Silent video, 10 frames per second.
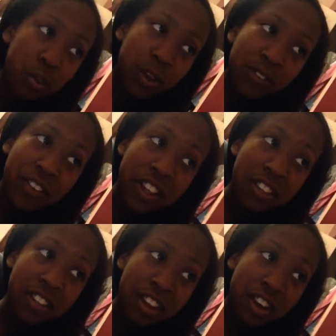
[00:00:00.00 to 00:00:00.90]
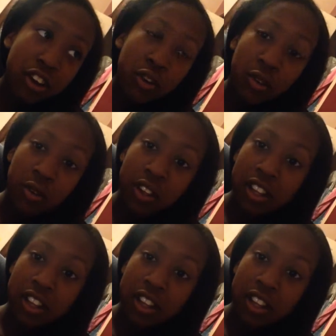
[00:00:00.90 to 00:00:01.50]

25 cents. Oh, you can